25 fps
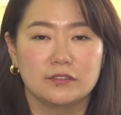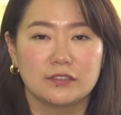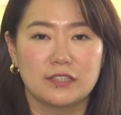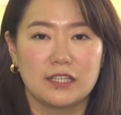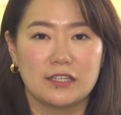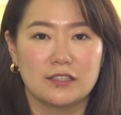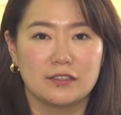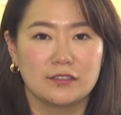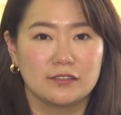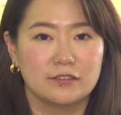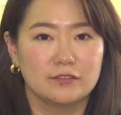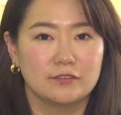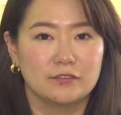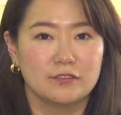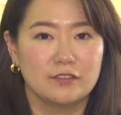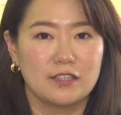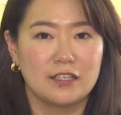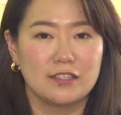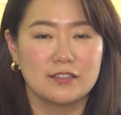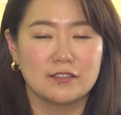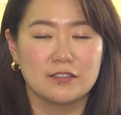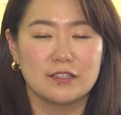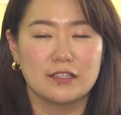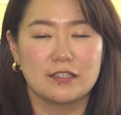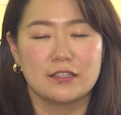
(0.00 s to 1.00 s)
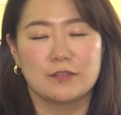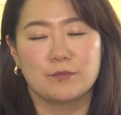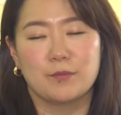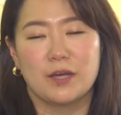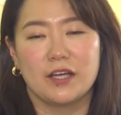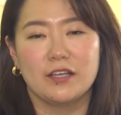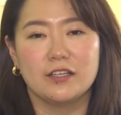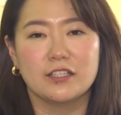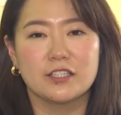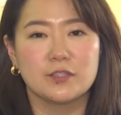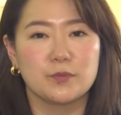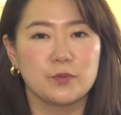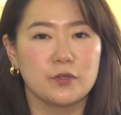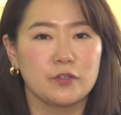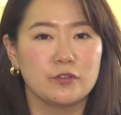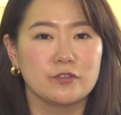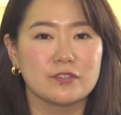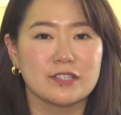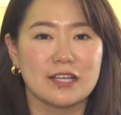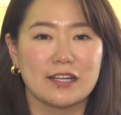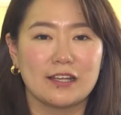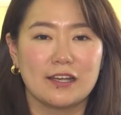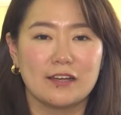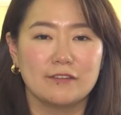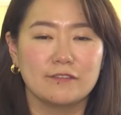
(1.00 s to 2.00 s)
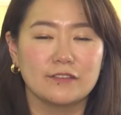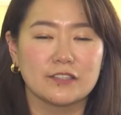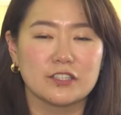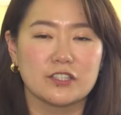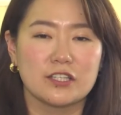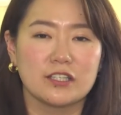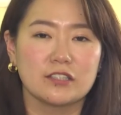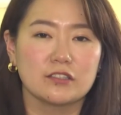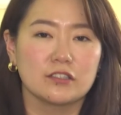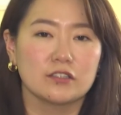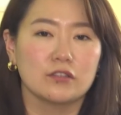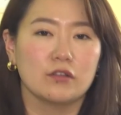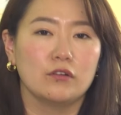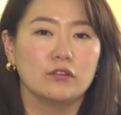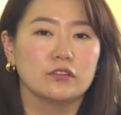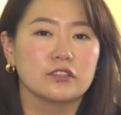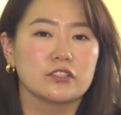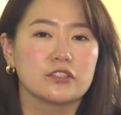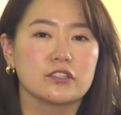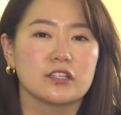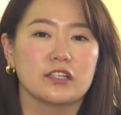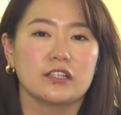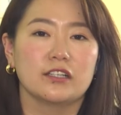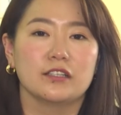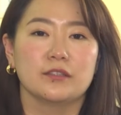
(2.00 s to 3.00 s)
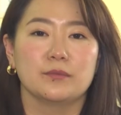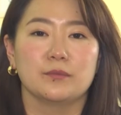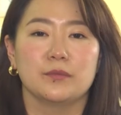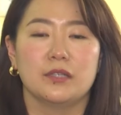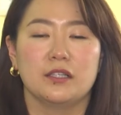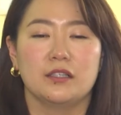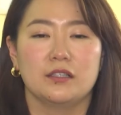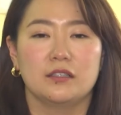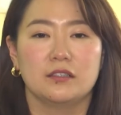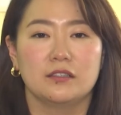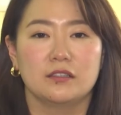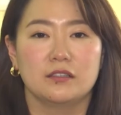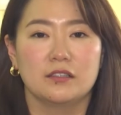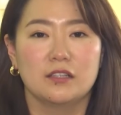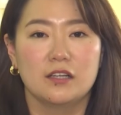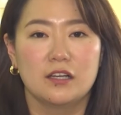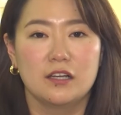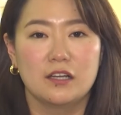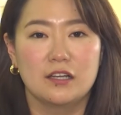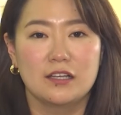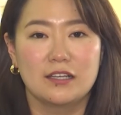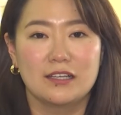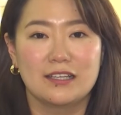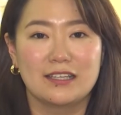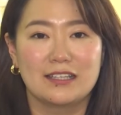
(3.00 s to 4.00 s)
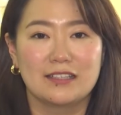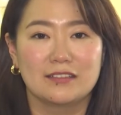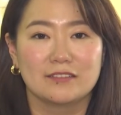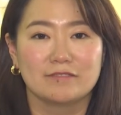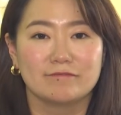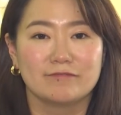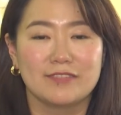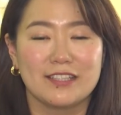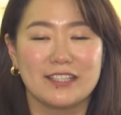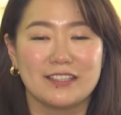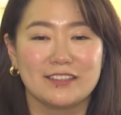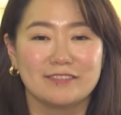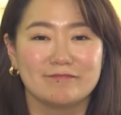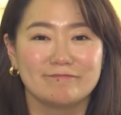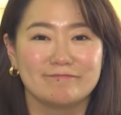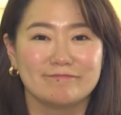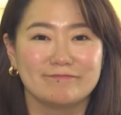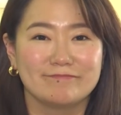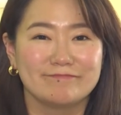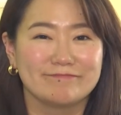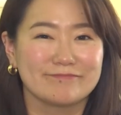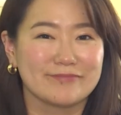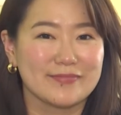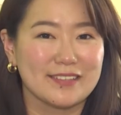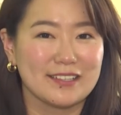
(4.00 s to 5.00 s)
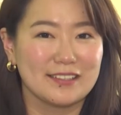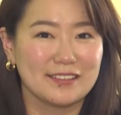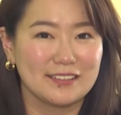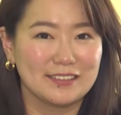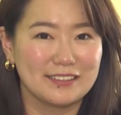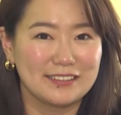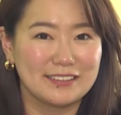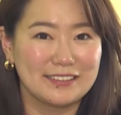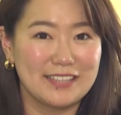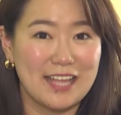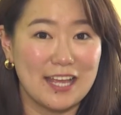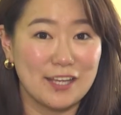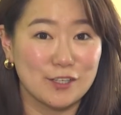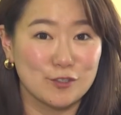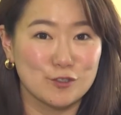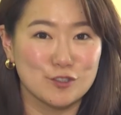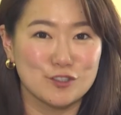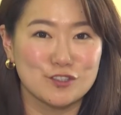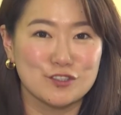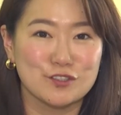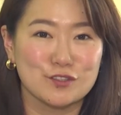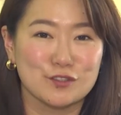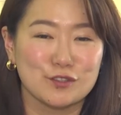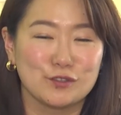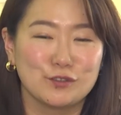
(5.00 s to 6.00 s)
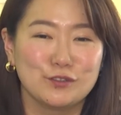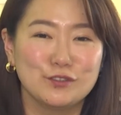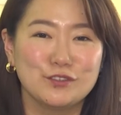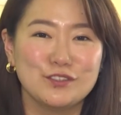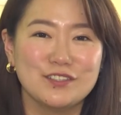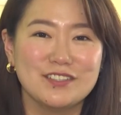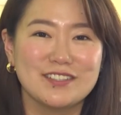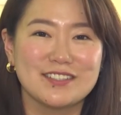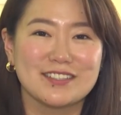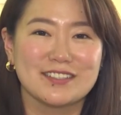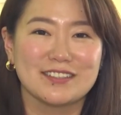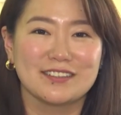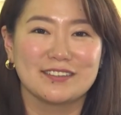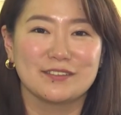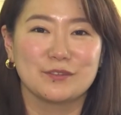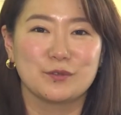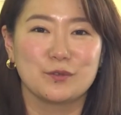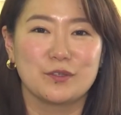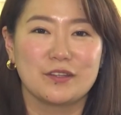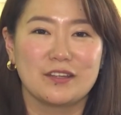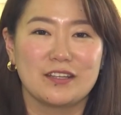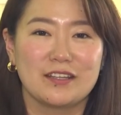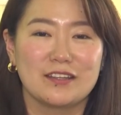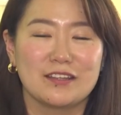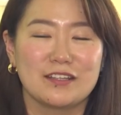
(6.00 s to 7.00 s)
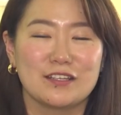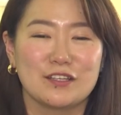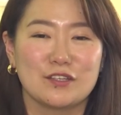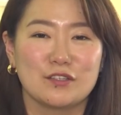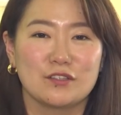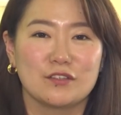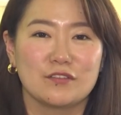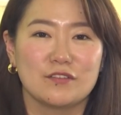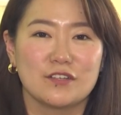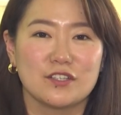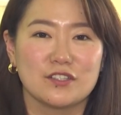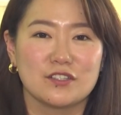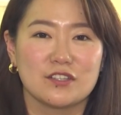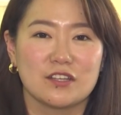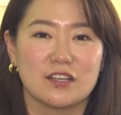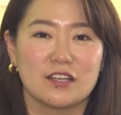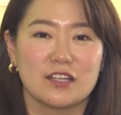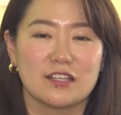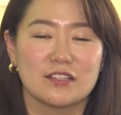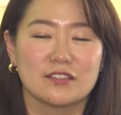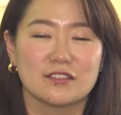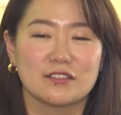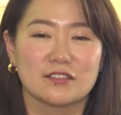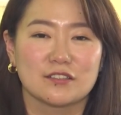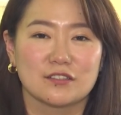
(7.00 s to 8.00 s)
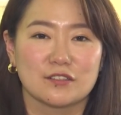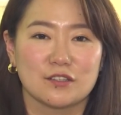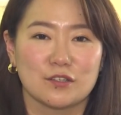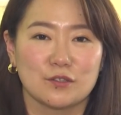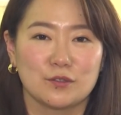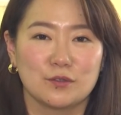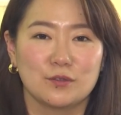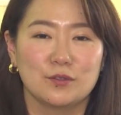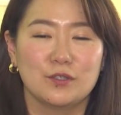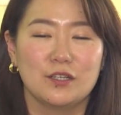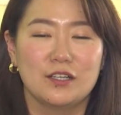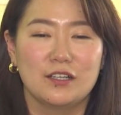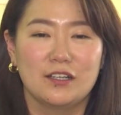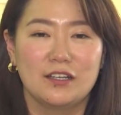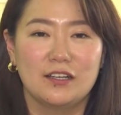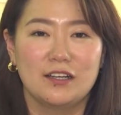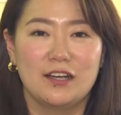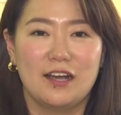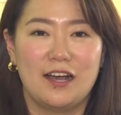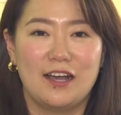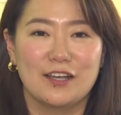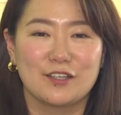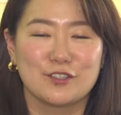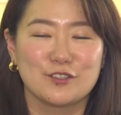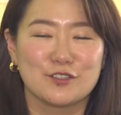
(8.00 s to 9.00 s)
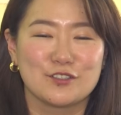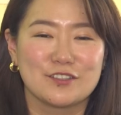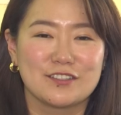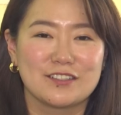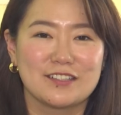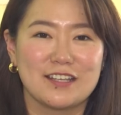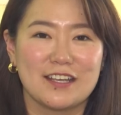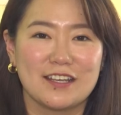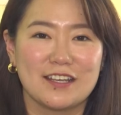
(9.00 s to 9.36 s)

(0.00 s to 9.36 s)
yeah, in my experience, I have attended all the time in language schools within the universities. So I could